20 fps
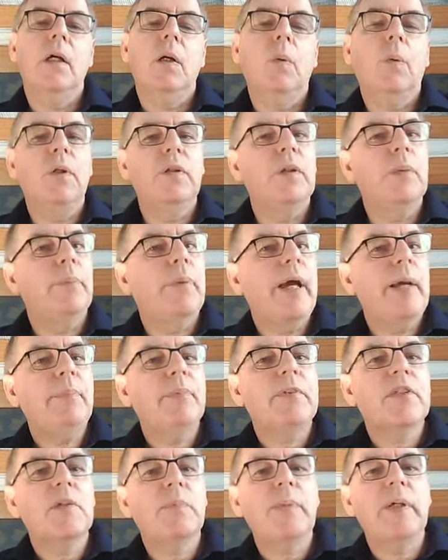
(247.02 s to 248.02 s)
when the
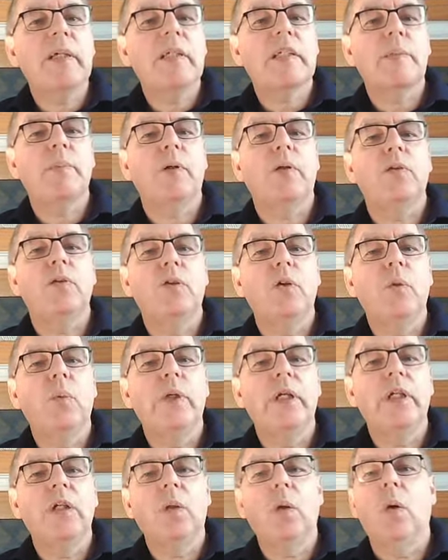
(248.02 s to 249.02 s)
Bible speaks about
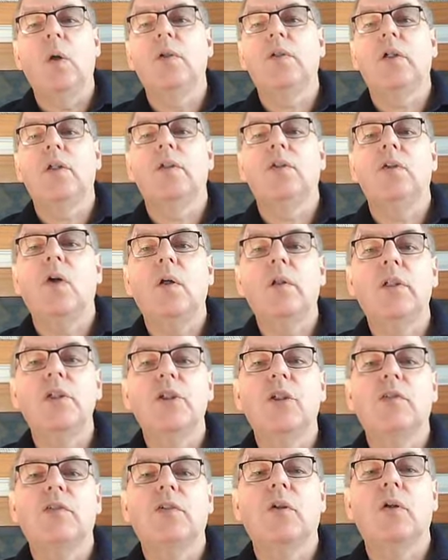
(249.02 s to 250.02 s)
knowing God or
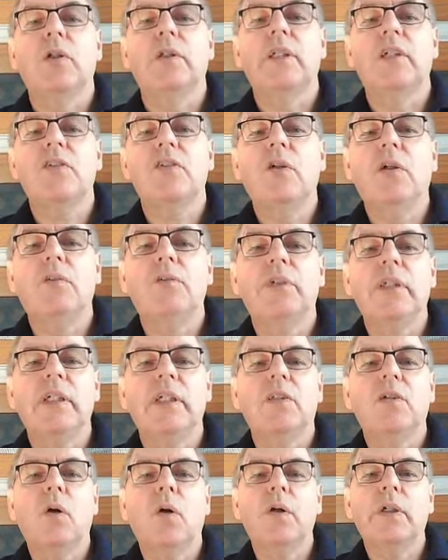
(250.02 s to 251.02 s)
knowledge of God, it's not really
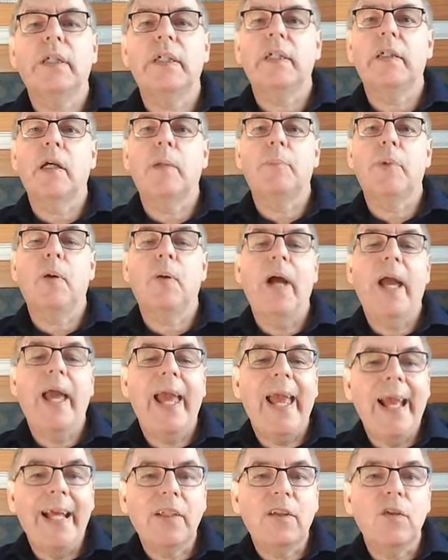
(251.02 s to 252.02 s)
talking about
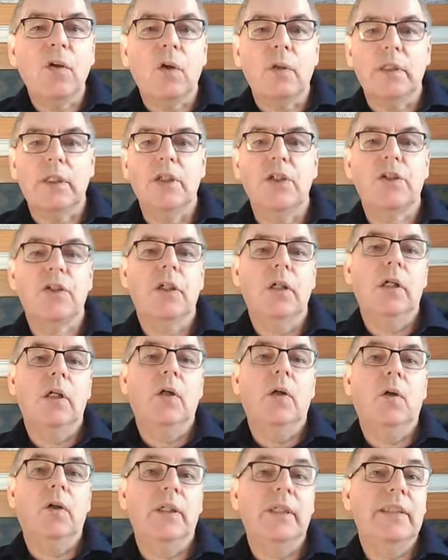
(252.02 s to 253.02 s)
head knowledge
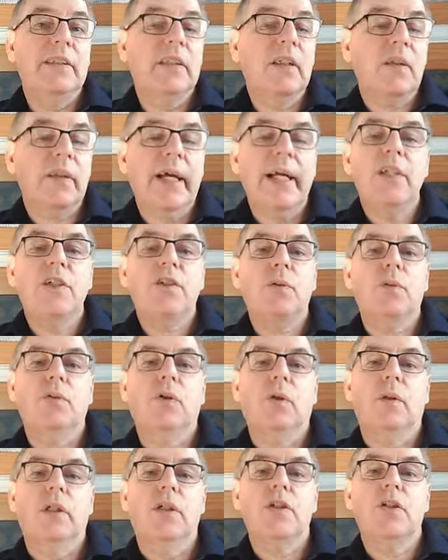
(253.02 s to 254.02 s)
or intellectual
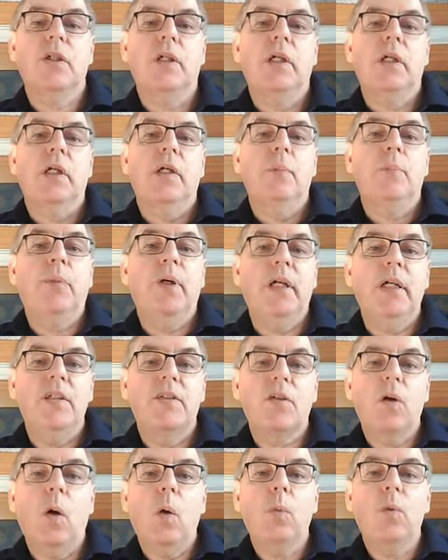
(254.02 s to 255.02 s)
knowledge, but
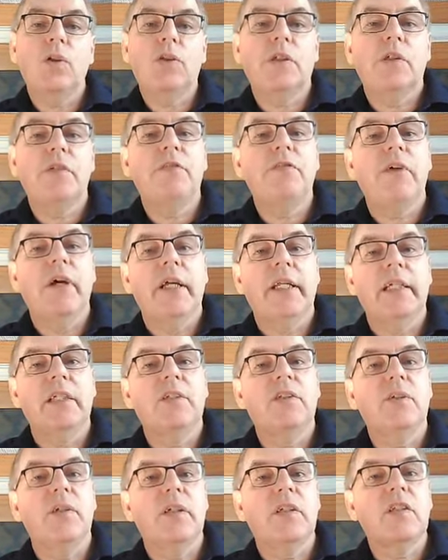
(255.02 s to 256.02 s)
it's always referring
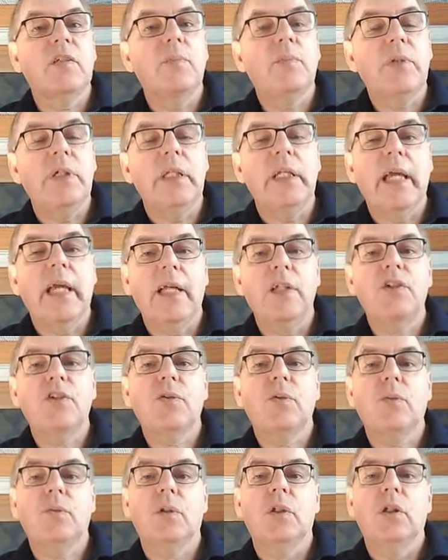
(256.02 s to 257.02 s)
to
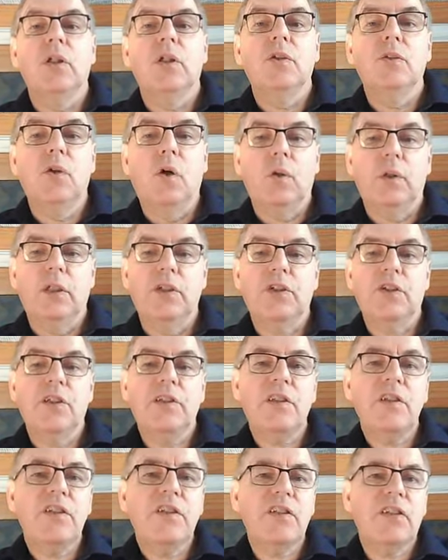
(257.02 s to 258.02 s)
experiential knowledge.
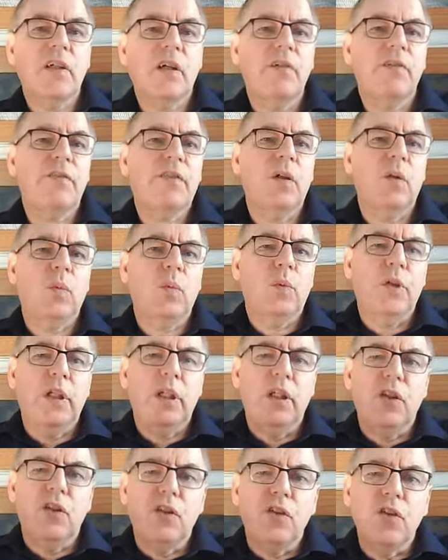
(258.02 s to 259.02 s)
This is stuff that
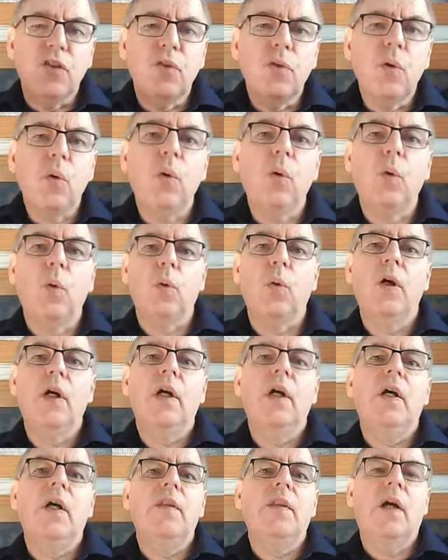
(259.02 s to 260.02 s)
we know,
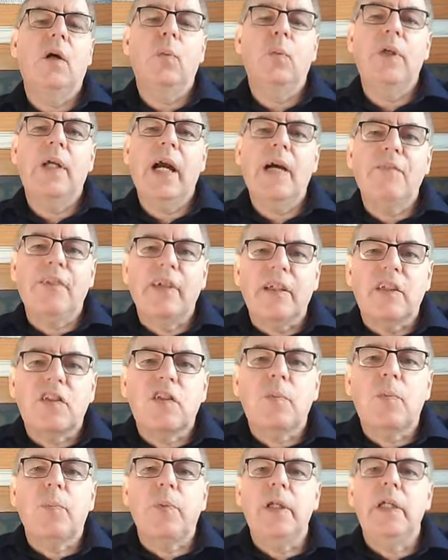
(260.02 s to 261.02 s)
that we have
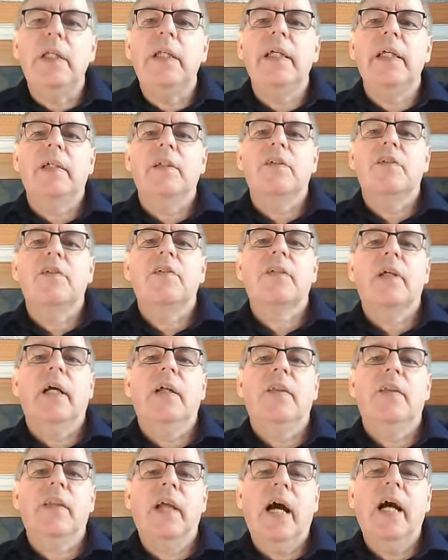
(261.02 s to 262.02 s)
experienced,
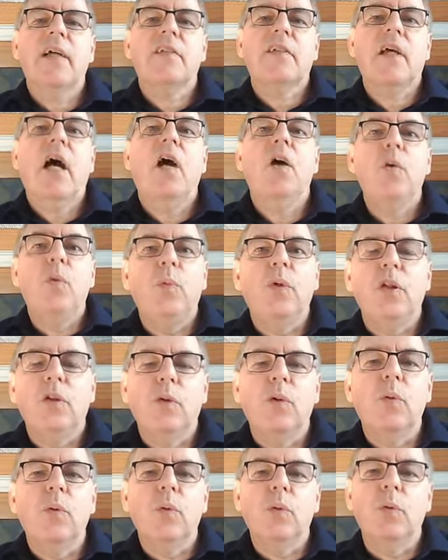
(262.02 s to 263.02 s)
and that's how we
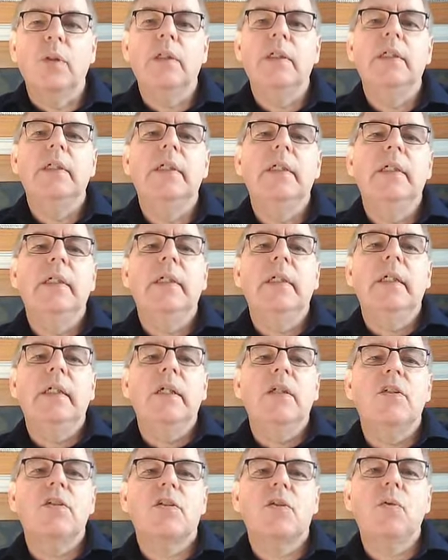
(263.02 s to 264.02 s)
know.
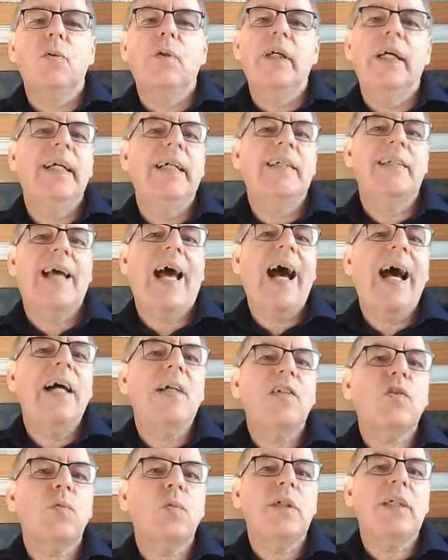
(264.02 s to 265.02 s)
So it is
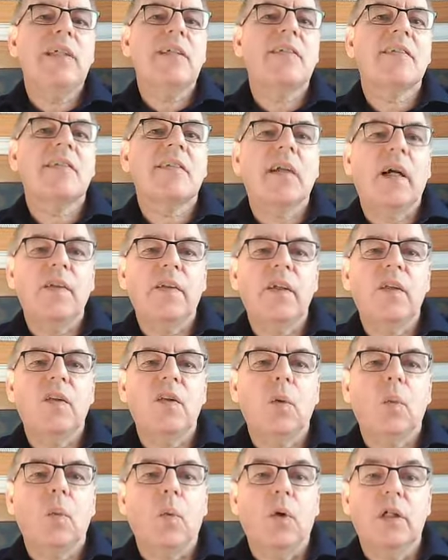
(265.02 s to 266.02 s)
as we study
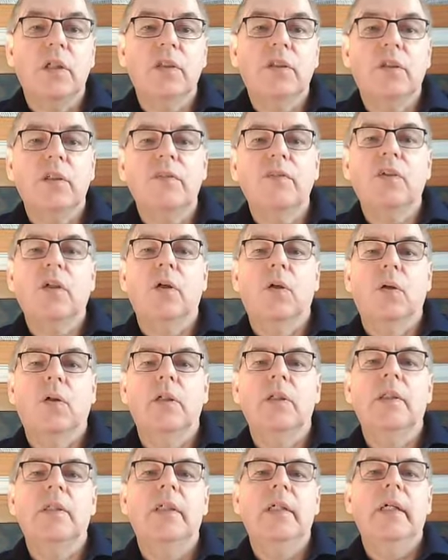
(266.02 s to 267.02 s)
the Word of
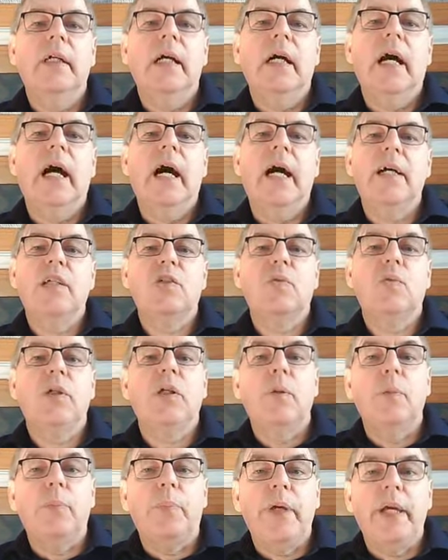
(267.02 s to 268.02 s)
God as
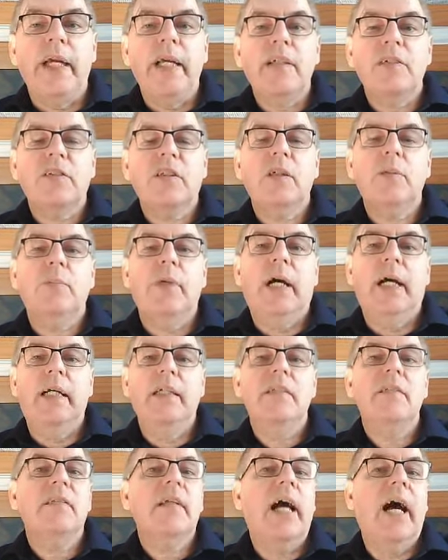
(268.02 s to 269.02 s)
we obey its
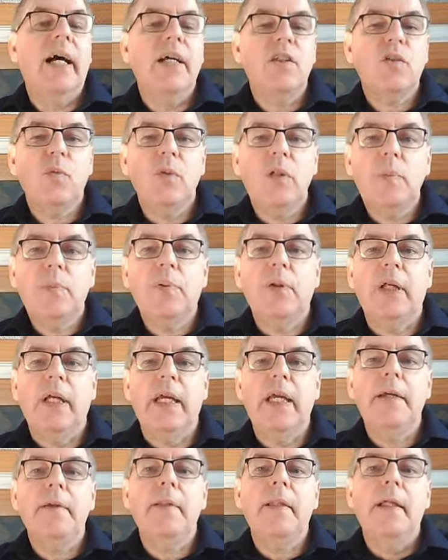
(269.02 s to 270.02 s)
commands, as we
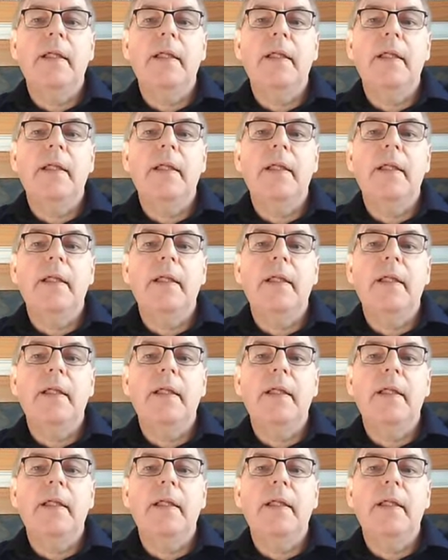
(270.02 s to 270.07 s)
pray,